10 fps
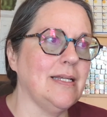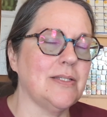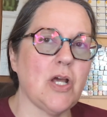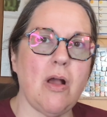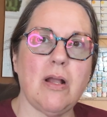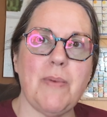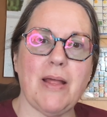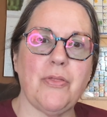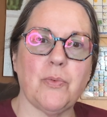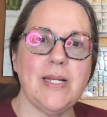talk
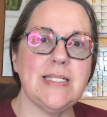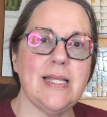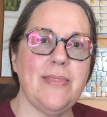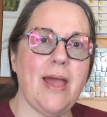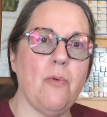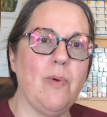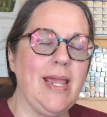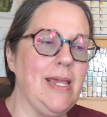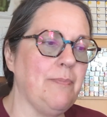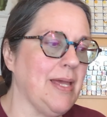about the reason that
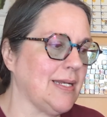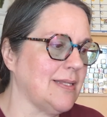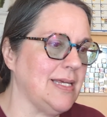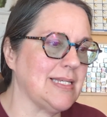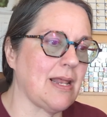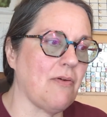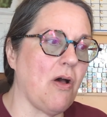we picked these out of